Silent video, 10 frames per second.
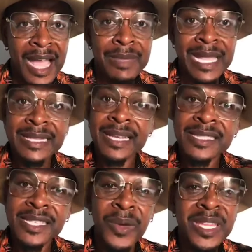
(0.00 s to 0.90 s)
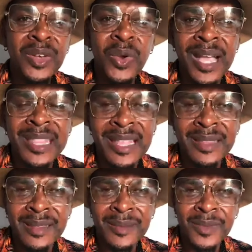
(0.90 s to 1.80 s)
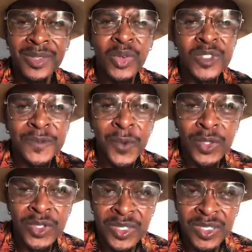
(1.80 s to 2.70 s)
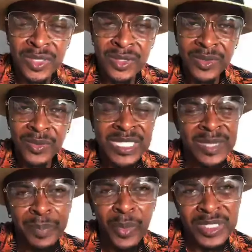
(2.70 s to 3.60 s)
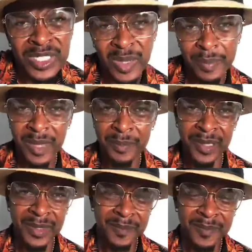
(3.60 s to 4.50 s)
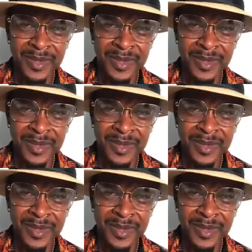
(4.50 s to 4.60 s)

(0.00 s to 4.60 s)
And me, I tell her, say, when you look at that, those photos where she posting, you know, people.